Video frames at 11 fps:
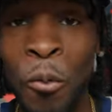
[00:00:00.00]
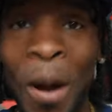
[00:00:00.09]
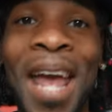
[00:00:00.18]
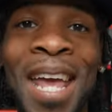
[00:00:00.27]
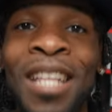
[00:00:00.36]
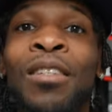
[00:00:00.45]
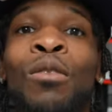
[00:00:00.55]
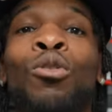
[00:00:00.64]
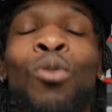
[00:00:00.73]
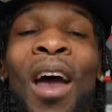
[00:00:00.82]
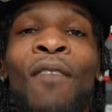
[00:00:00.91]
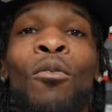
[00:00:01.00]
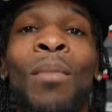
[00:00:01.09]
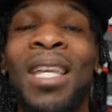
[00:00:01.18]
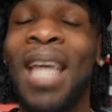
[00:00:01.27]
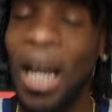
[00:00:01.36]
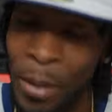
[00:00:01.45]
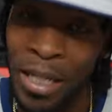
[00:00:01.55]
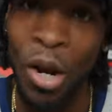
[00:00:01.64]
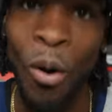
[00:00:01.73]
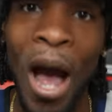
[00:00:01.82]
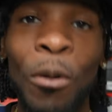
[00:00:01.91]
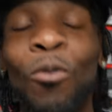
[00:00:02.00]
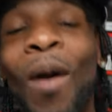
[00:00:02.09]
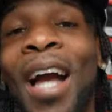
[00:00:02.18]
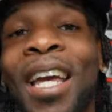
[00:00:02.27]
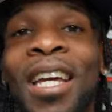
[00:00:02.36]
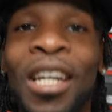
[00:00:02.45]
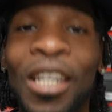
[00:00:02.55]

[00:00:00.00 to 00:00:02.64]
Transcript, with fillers: way to travel, man. Y'all already know how we rocking.